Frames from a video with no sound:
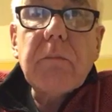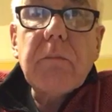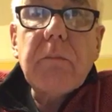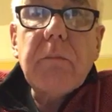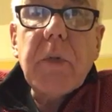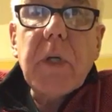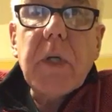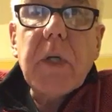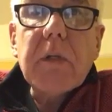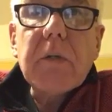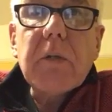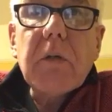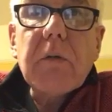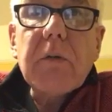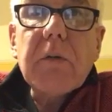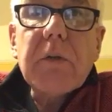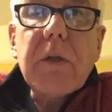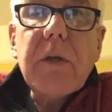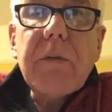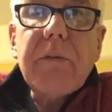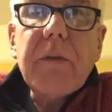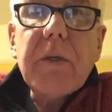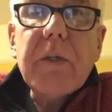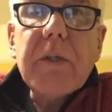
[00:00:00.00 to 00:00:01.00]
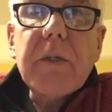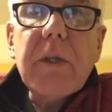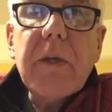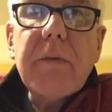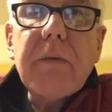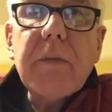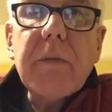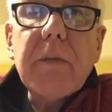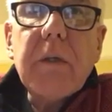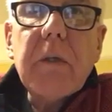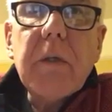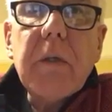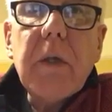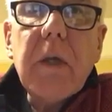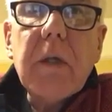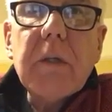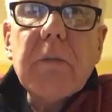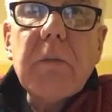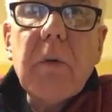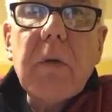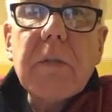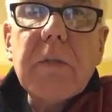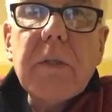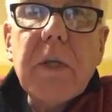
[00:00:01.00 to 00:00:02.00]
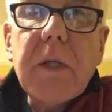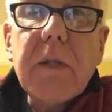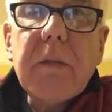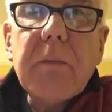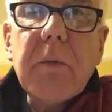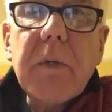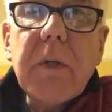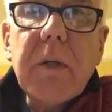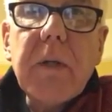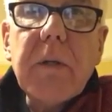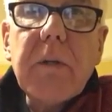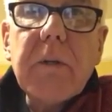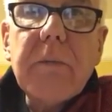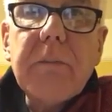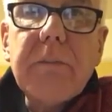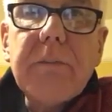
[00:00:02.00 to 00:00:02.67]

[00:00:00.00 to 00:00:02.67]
Mickey's on 77. That's what I said, wasn't it?